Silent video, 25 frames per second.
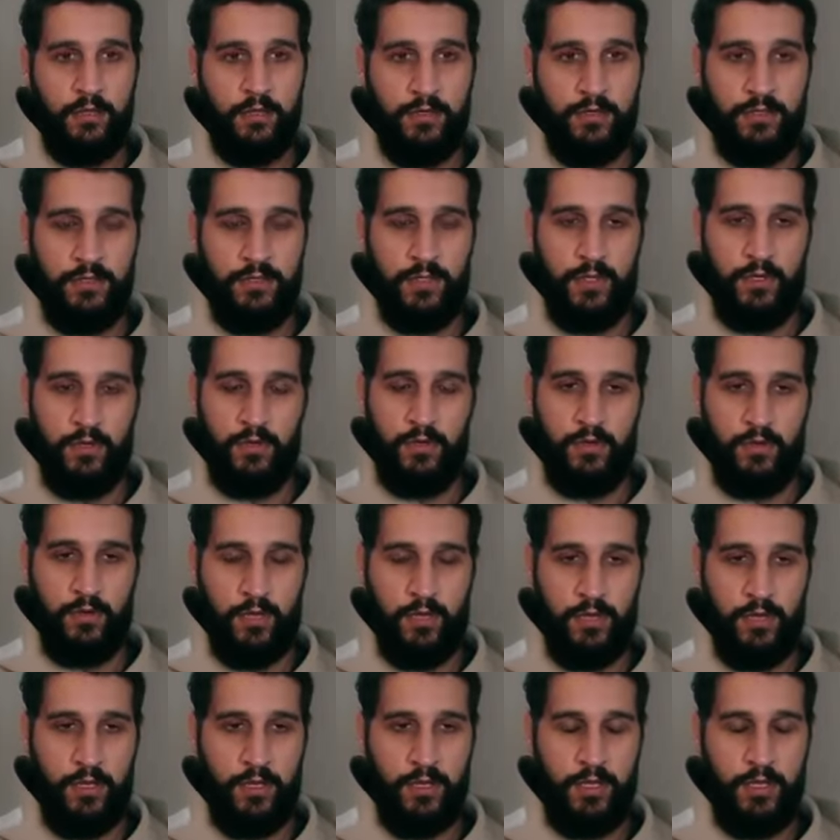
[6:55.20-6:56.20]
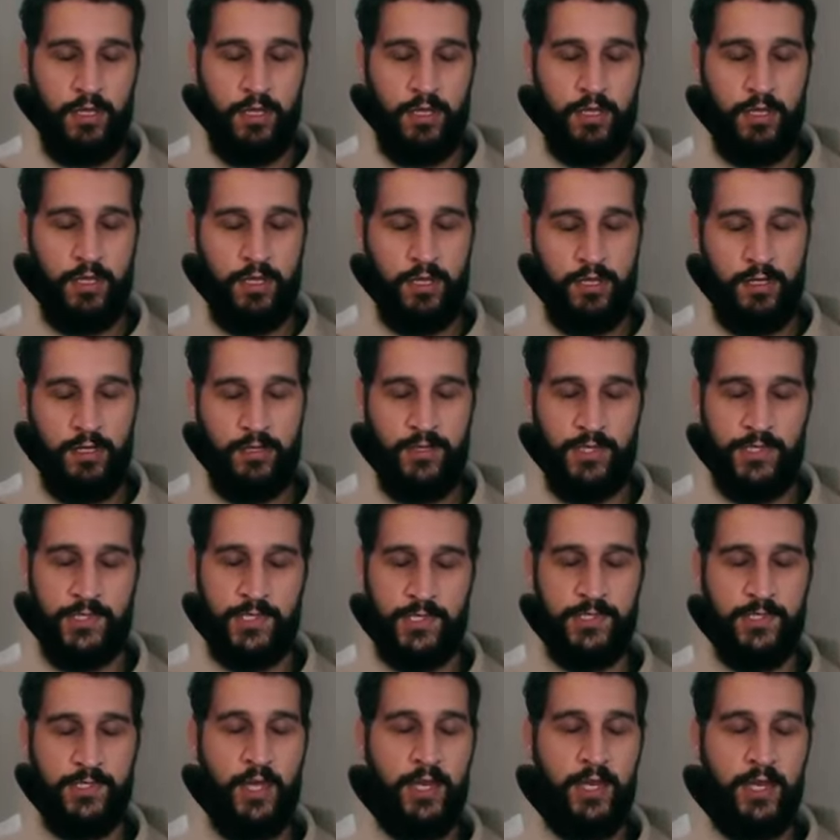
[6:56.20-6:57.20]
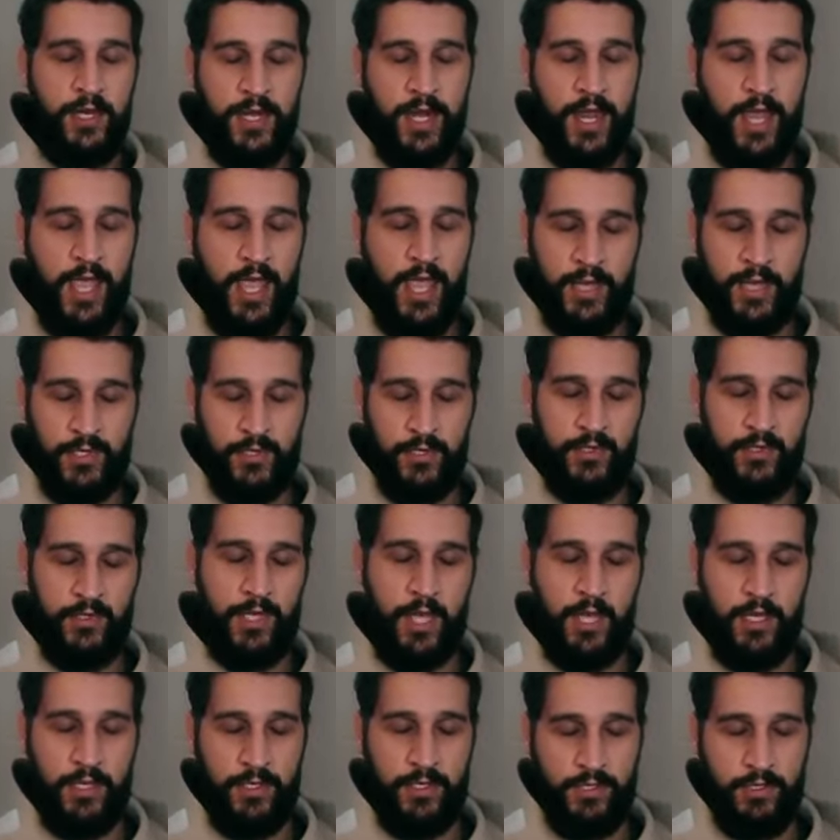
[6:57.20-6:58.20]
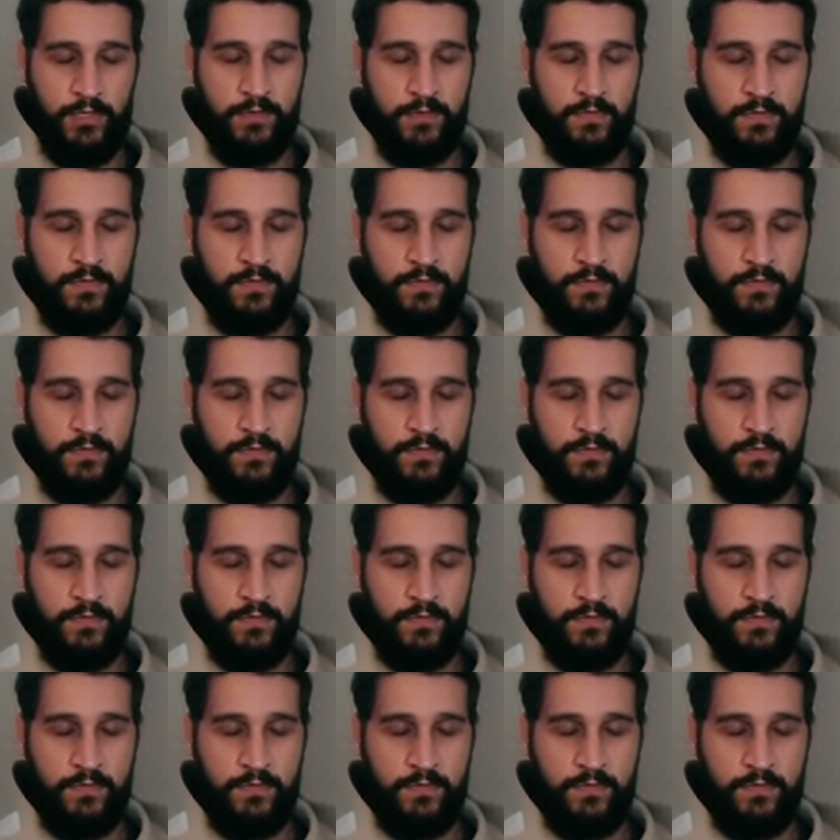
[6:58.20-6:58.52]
So, this is not an exercise,